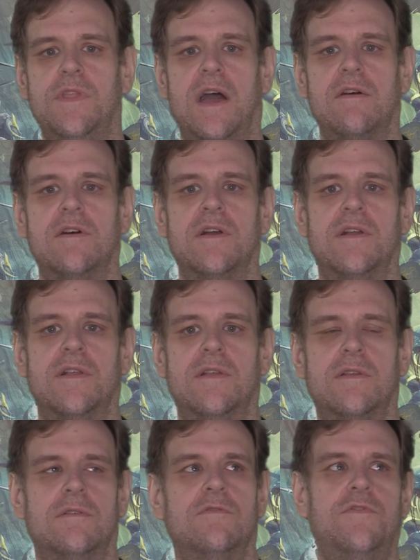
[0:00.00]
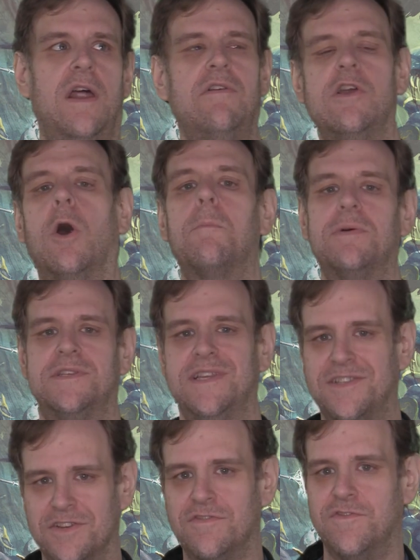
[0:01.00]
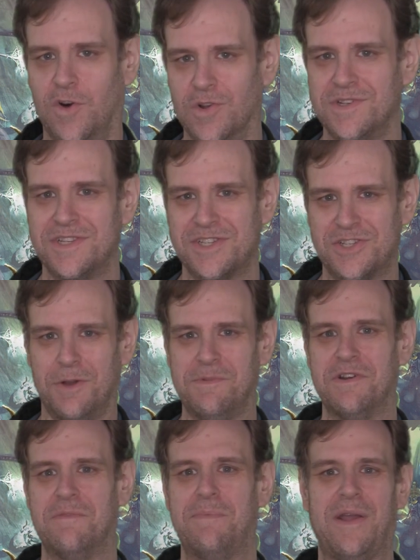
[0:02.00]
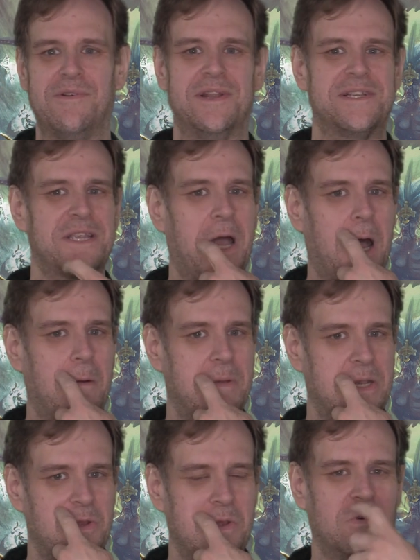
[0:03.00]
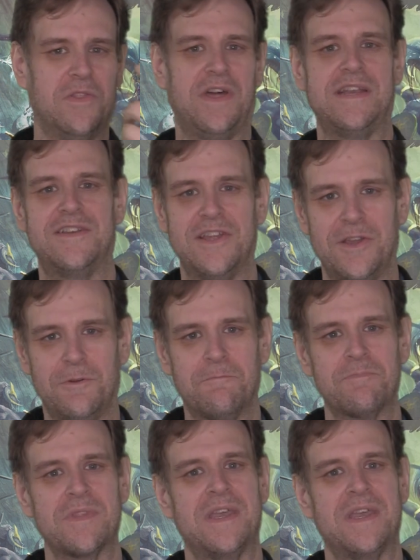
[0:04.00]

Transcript: that very opposite of fun to stop your opponent's army doing what they do.